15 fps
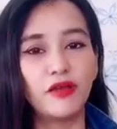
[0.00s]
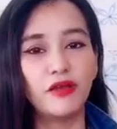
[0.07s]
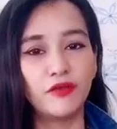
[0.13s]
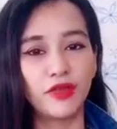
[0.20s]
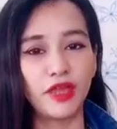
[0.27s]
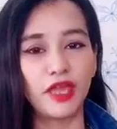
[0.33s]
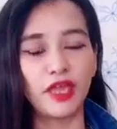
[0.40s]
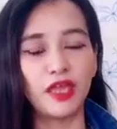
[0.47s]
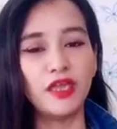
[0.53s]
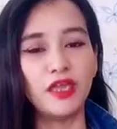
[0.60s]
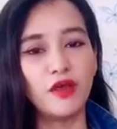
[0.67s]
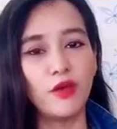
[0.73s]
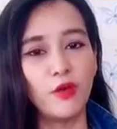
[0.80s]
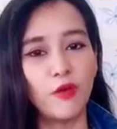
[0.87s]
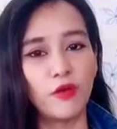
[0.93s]
Okay,
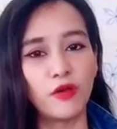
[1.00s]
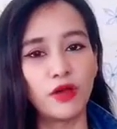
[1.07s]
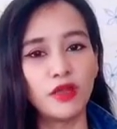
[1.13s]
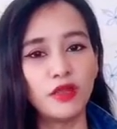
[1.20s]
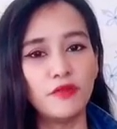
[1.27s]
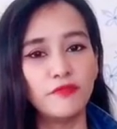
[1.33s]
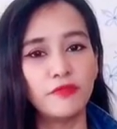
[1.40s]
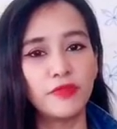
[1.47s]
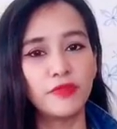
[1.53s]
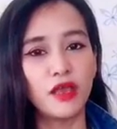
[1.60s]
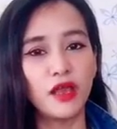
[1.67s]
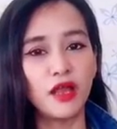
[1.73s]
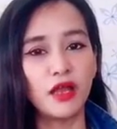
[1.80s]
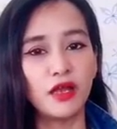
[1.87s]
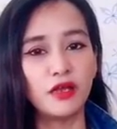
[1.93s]
or
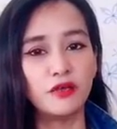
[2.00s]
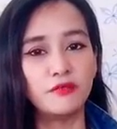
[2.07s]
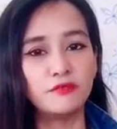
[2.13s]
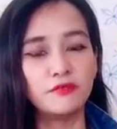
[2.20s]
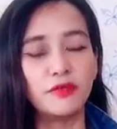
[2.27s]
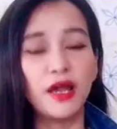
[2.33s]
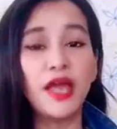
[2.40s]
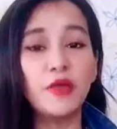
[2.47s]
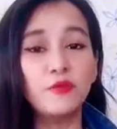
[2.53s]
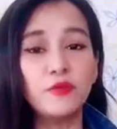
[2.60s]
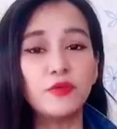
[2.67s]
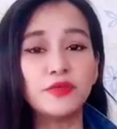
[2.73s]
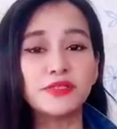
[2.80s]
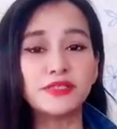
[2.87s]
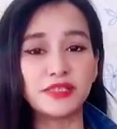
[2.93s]
I
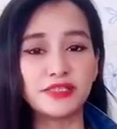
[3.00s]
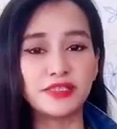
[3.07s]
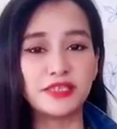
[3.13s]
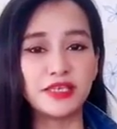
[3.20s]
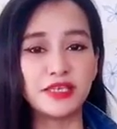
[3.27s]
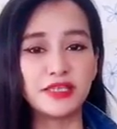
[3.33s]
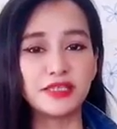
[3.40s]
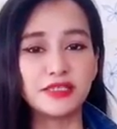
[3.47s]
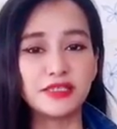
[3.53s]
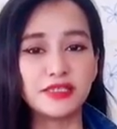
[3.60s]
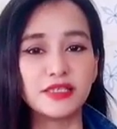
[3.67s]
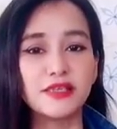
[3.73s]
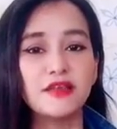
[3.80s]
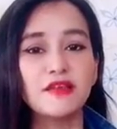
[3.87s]
would suggest